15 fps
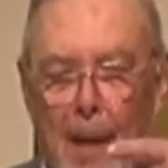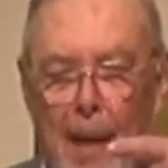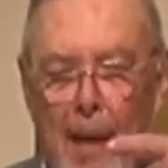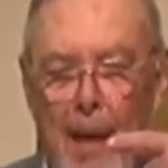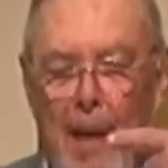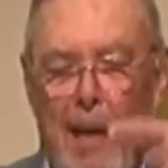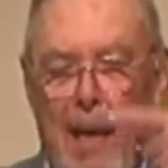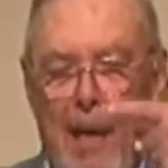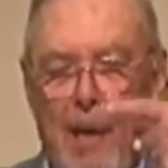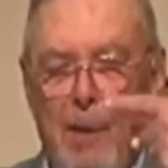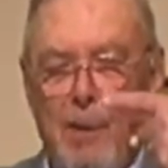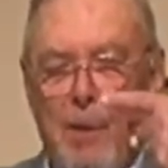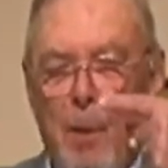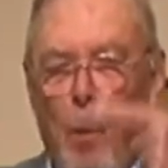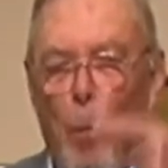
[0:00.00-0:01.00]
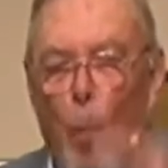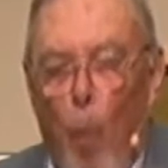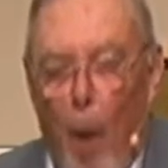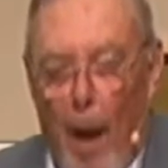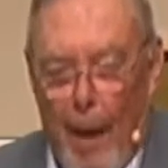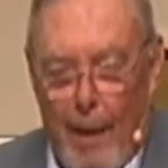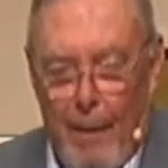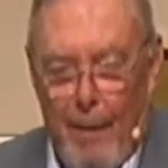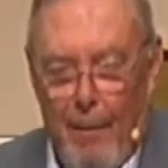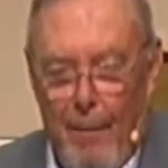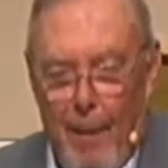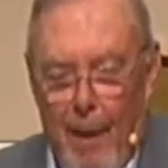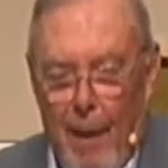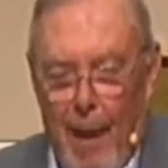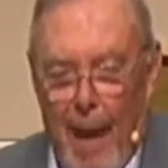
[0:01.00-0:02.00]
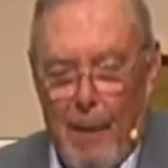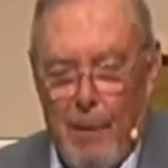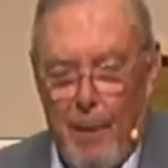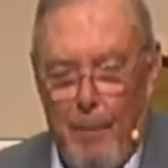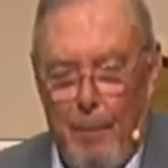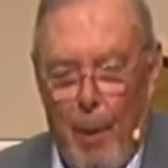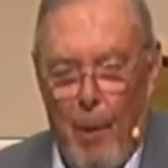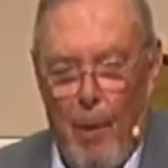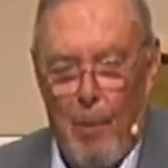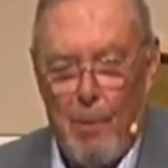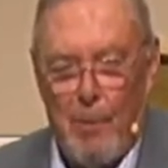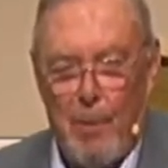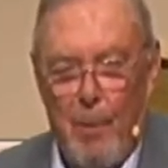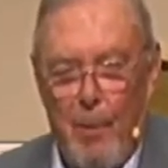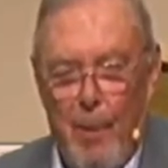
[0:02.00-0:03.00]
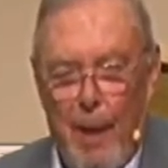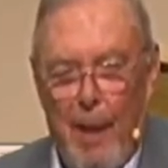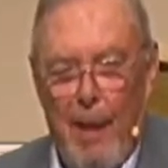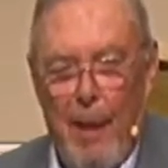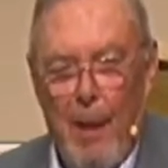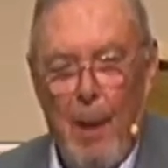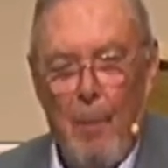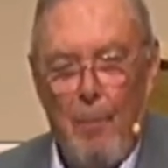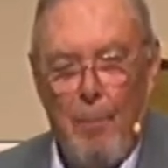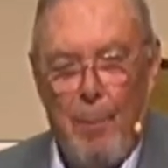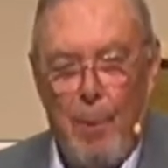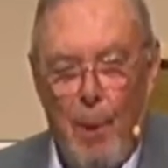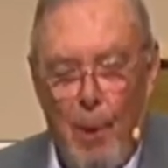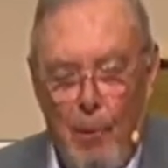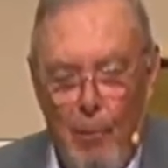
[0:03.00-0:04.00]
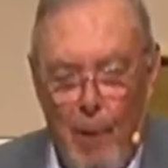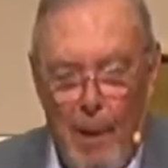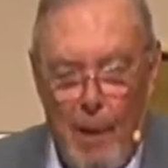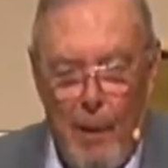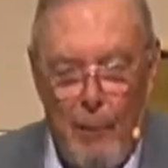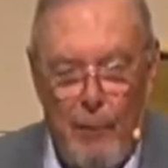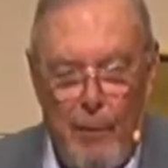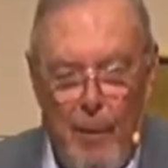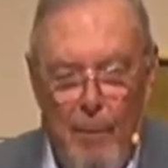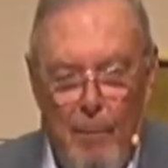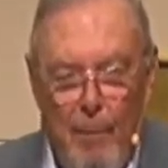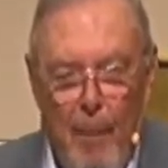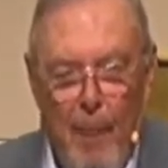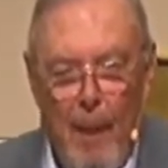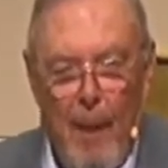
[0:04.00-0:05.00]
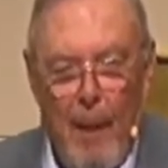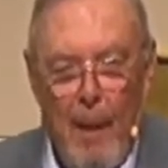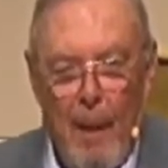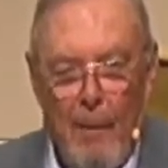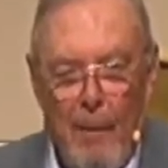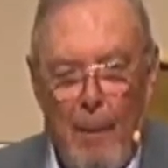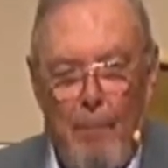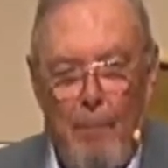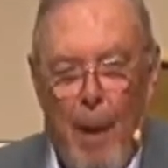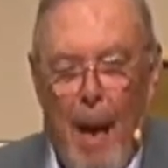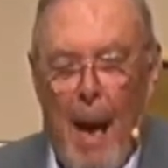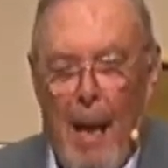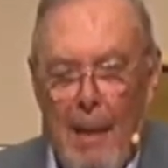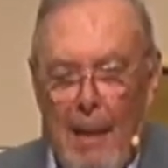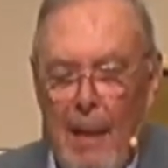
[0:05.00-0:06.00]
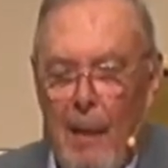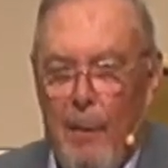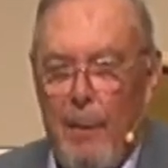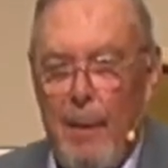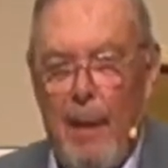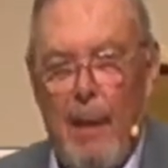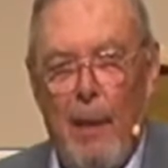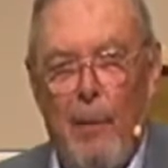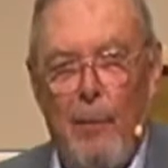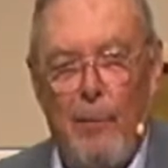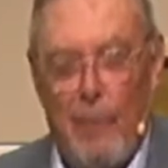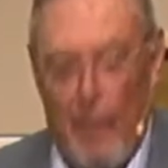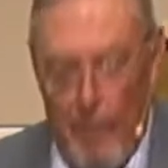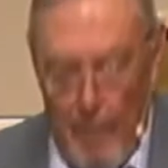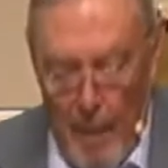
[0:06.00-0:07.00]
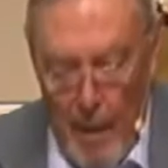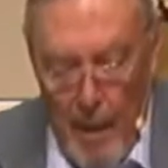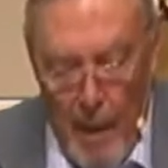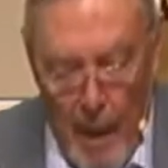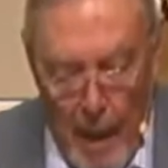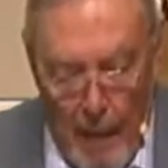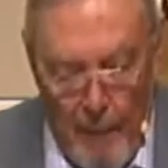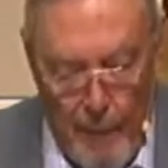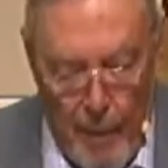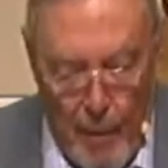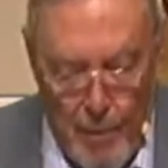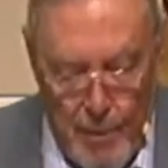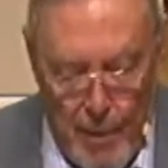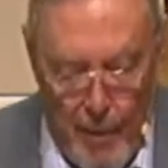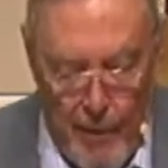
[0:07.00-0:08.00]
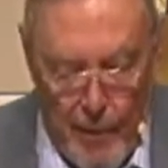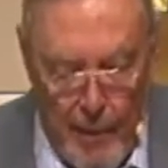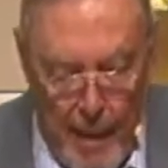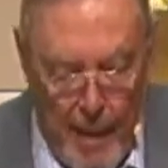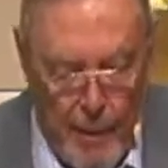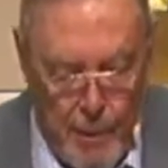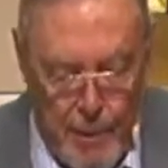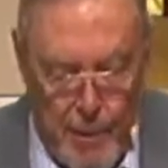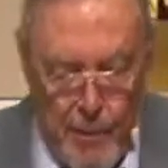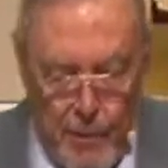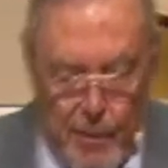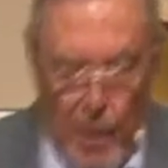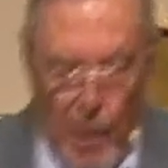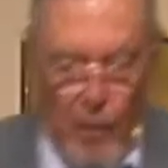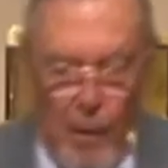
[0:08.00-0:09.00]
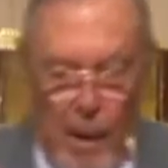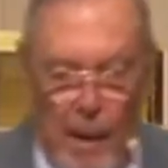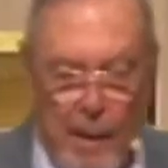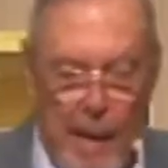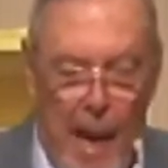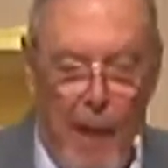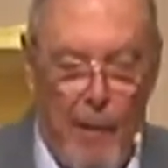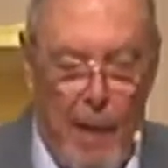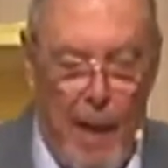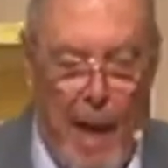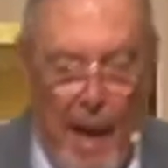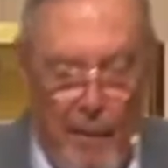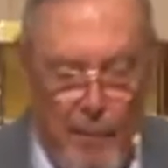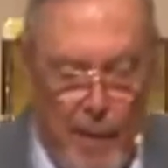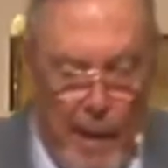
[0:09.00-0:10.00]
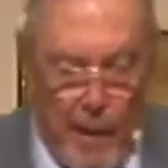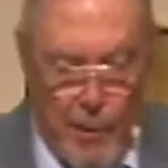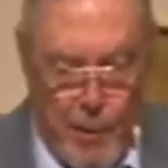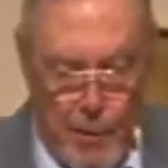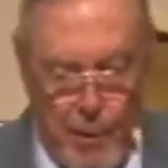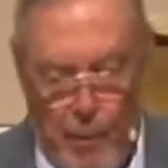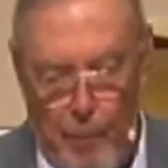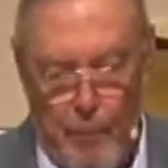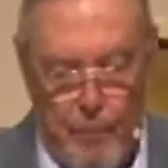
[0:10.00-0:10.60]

he is one, as opposed to the pluralism, the polytheism of those other nations. So now you have the issue.